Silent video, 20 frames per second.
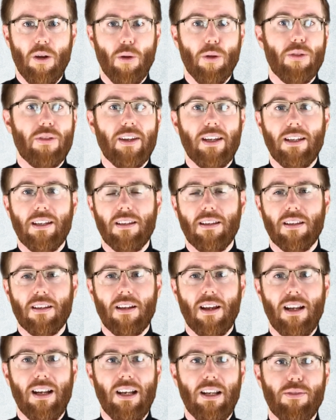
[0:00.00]
or thinking
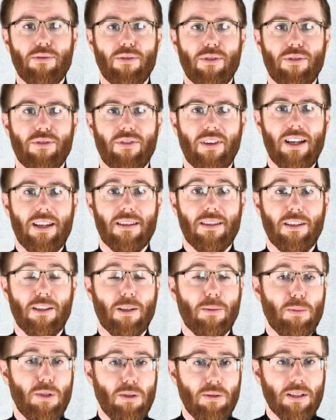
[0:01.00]
that I live the faith in
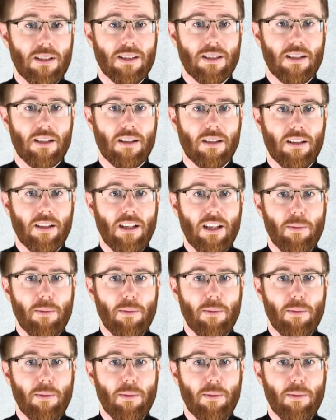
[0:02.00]
community